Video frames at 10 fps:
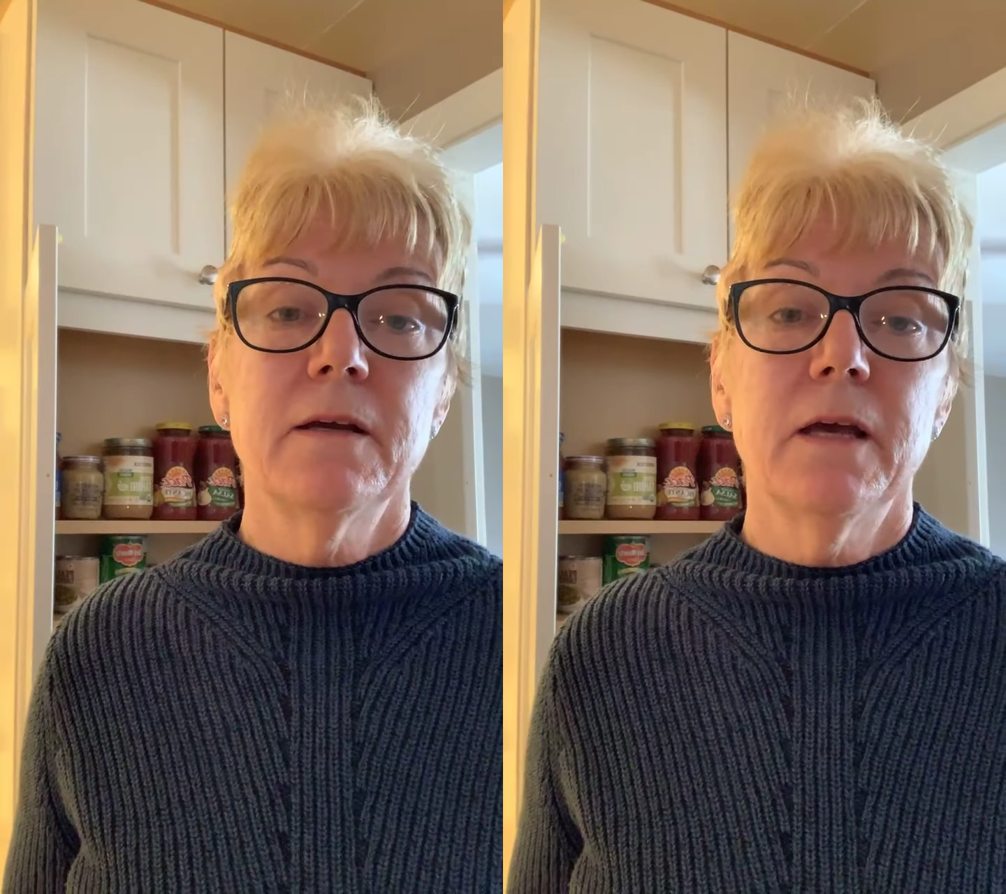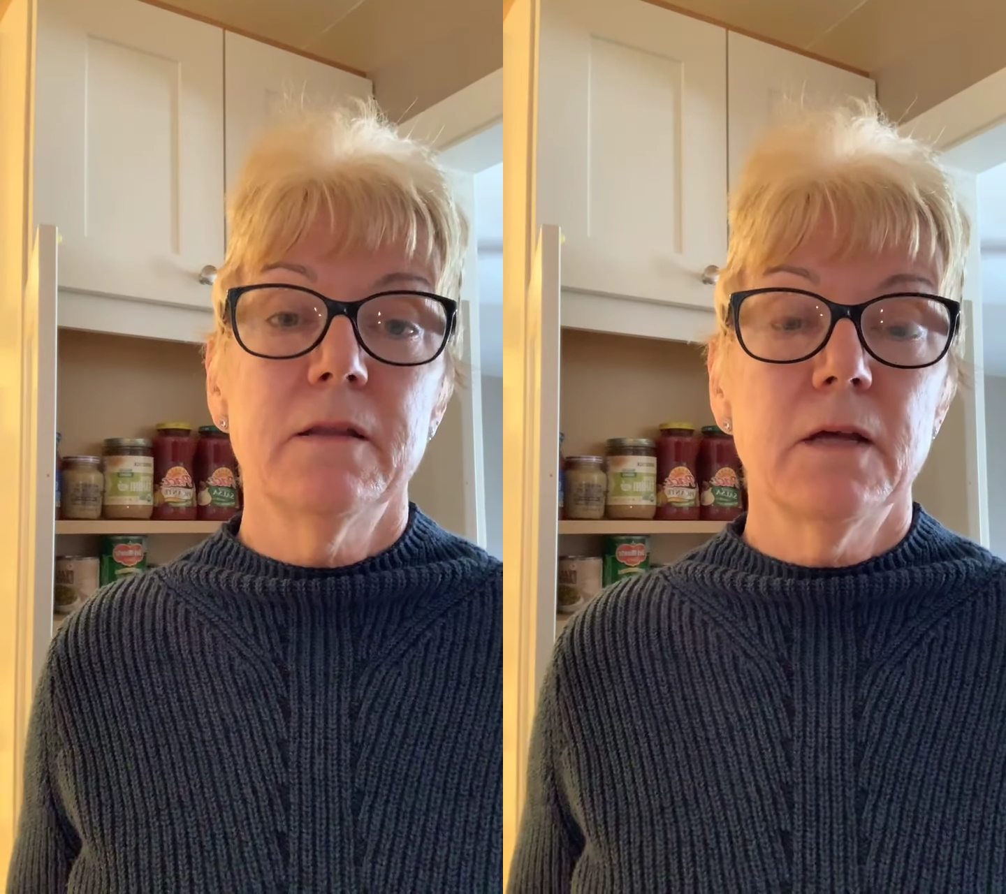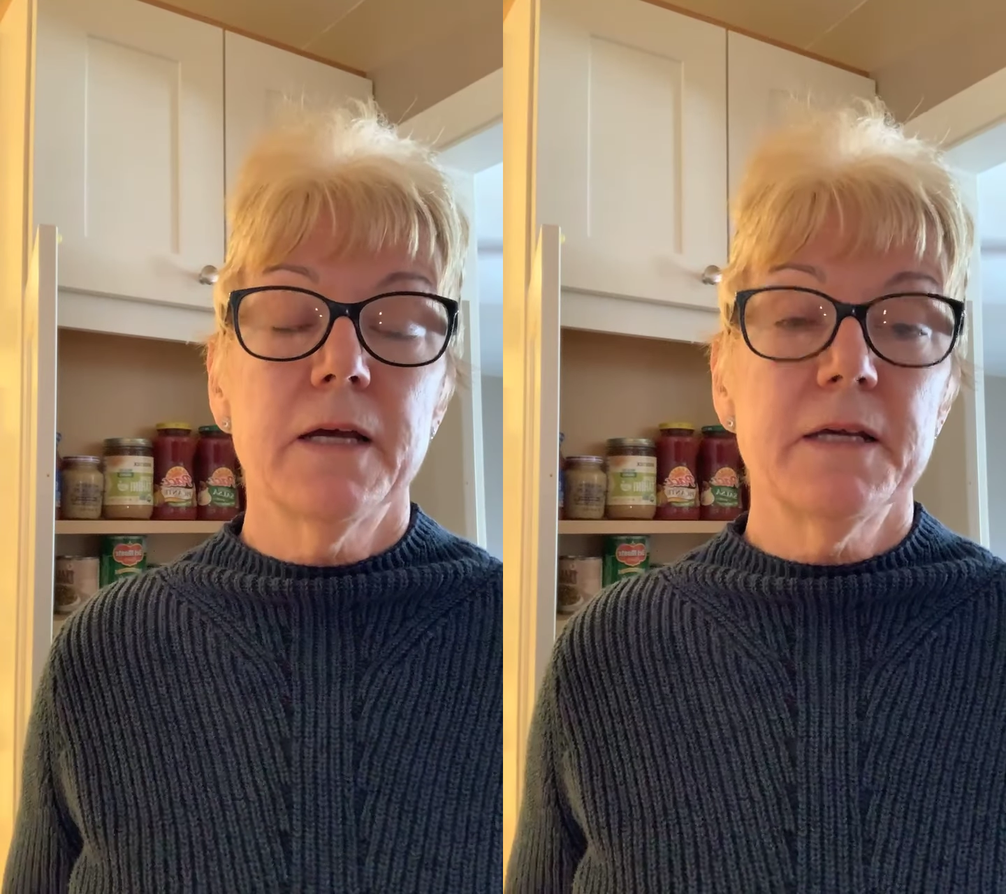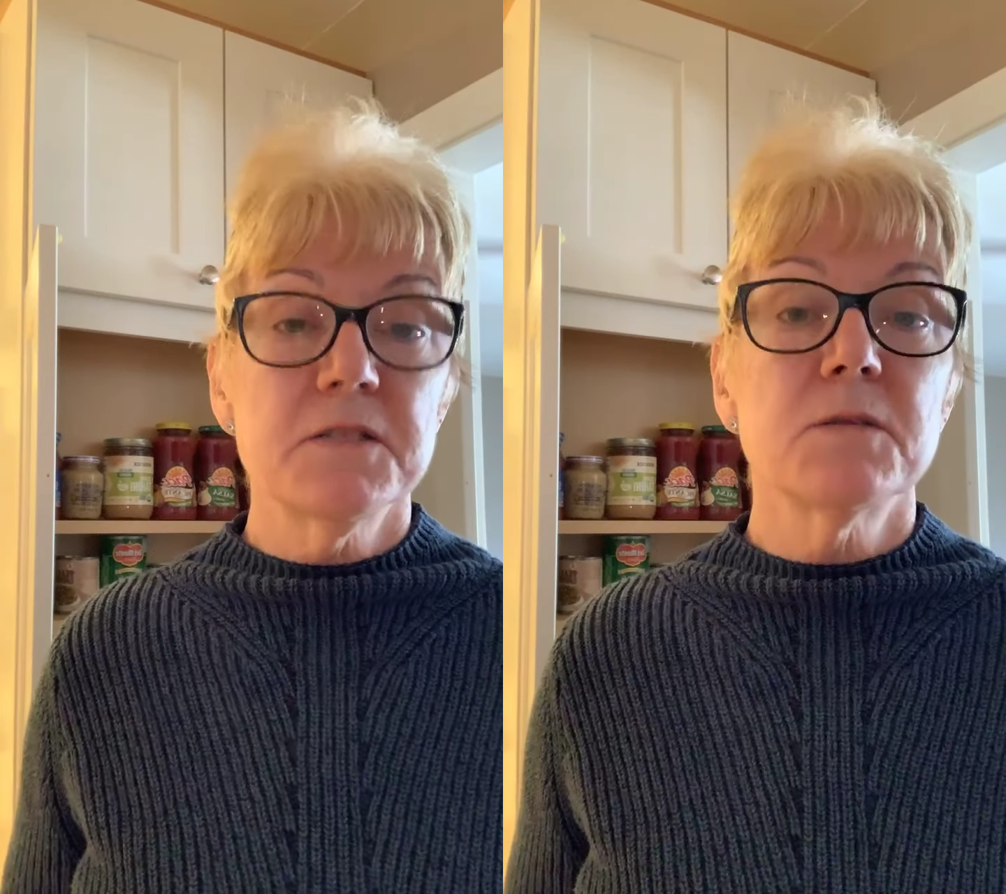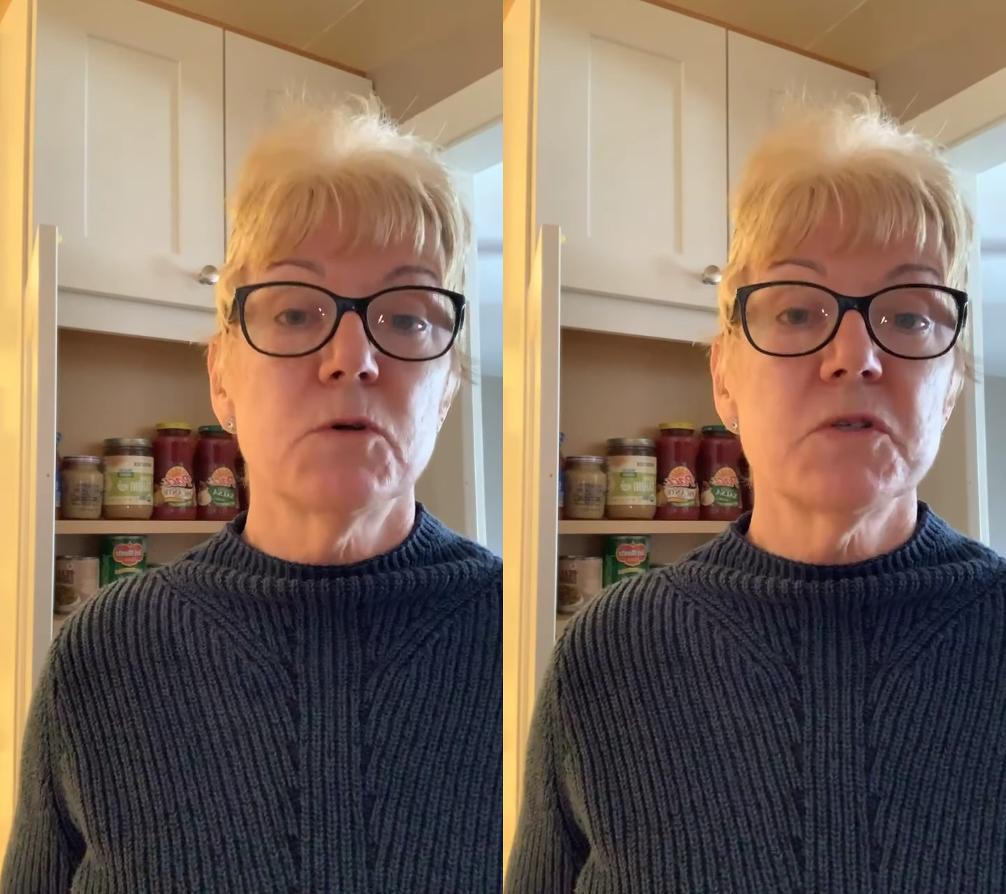and I
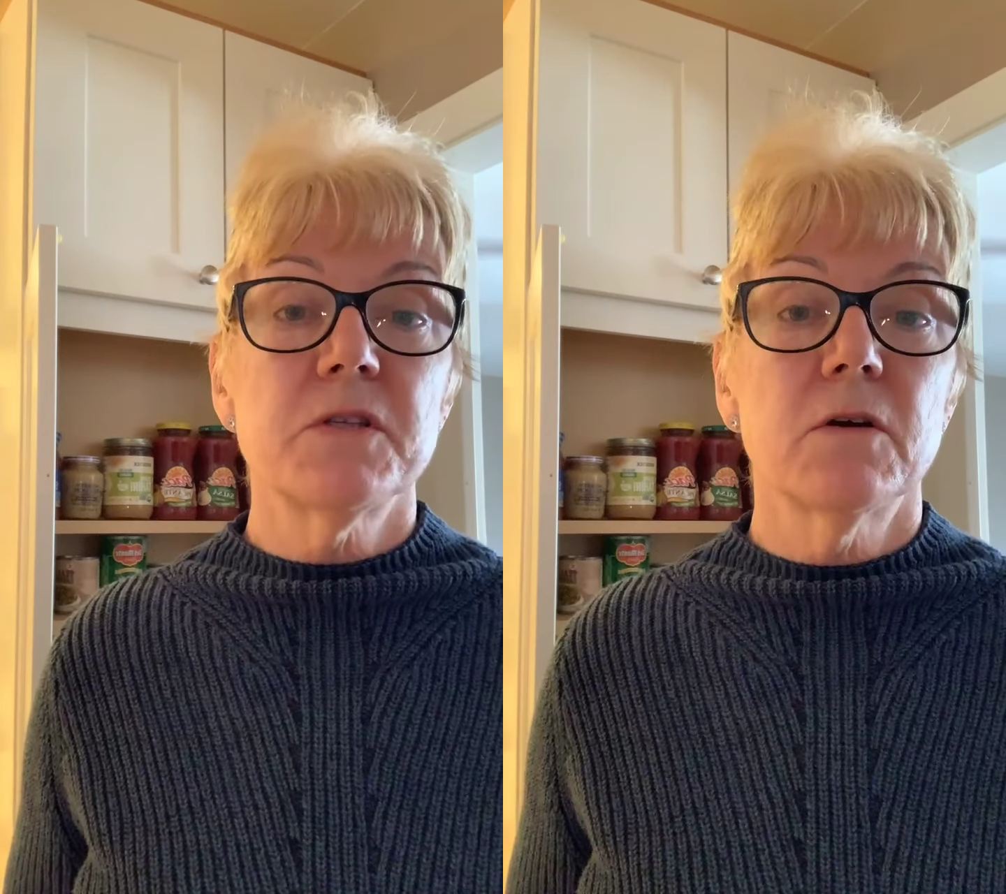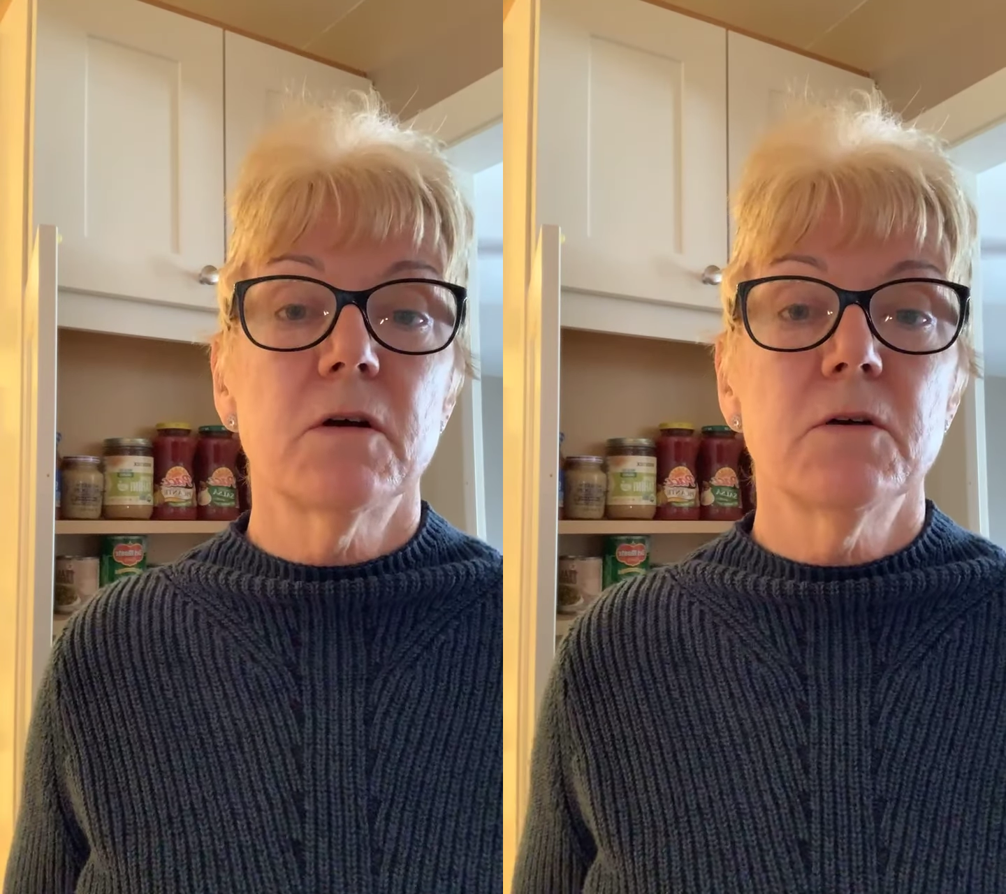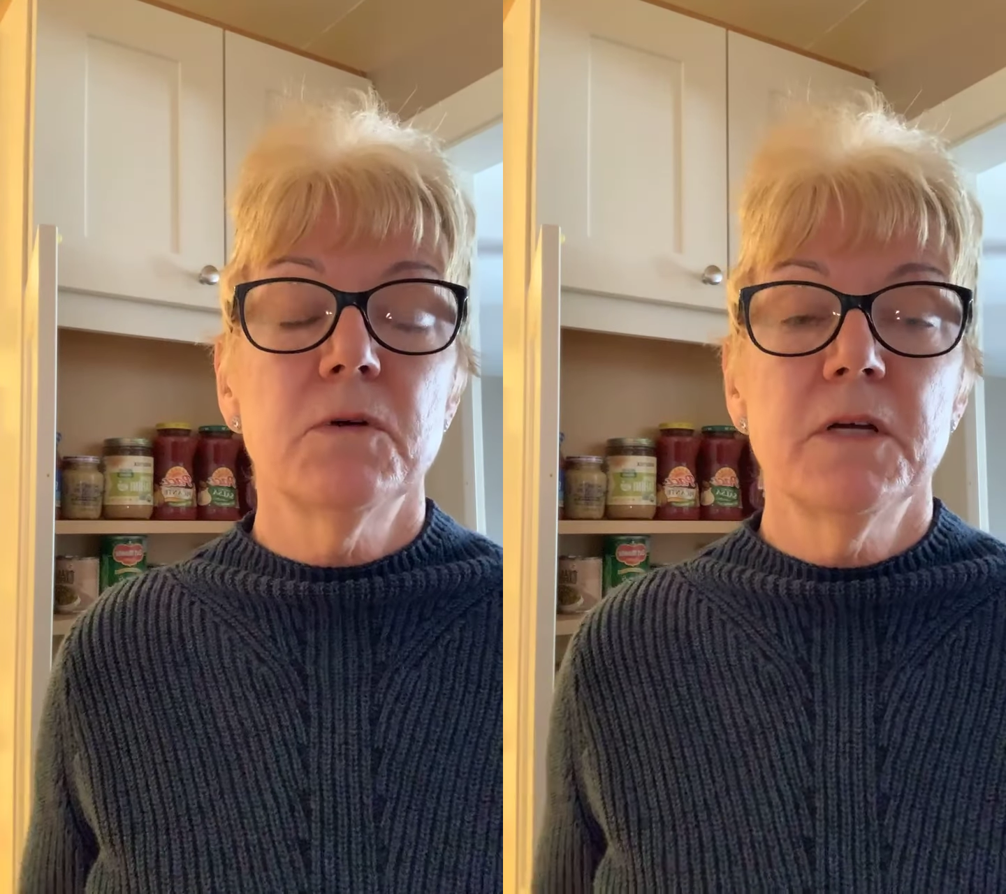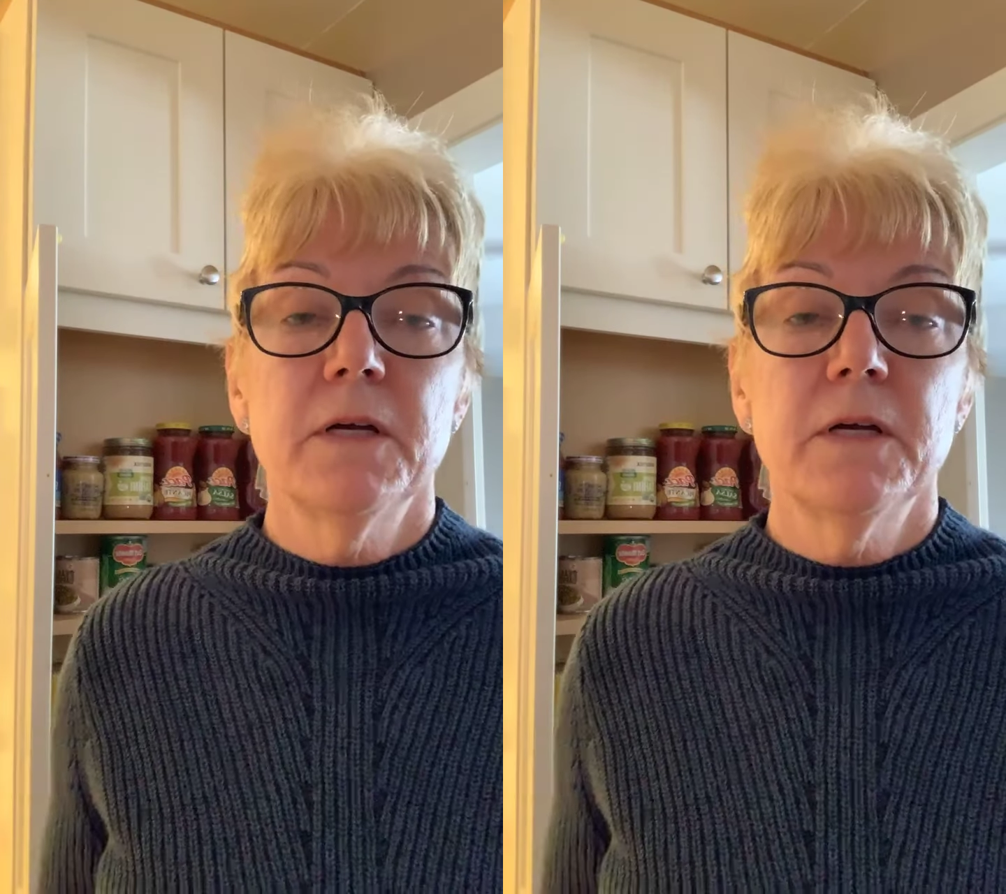guess the most thorough,